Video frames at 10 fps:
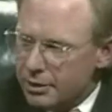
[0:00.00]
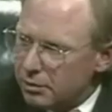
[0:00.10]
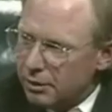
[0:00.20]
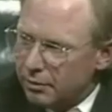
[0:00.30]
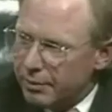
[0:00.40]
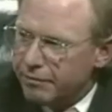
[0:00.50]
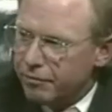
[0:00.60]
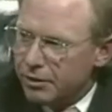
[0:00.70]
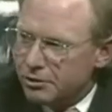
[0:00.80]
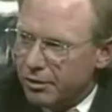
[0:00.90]
is a little bit
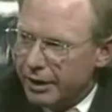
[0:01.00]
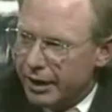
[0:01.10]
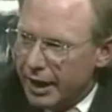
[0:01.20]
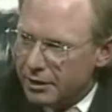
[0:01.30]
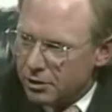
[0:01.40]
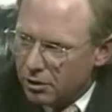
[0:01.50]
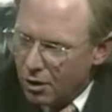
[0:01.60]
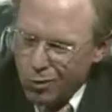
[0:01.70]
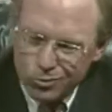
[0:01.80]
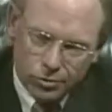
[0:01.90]
frustrating as a
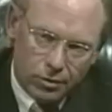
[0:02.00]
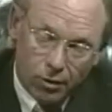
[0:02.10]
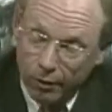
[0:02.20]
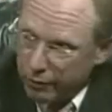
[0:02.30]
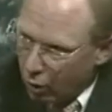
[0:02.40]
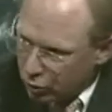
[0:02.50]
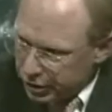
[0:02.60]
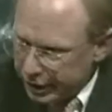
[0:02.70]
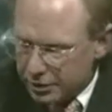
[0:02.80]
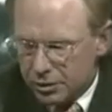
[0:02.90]
coach
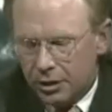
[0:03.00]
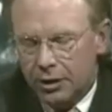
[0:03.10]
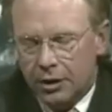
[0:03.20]
is.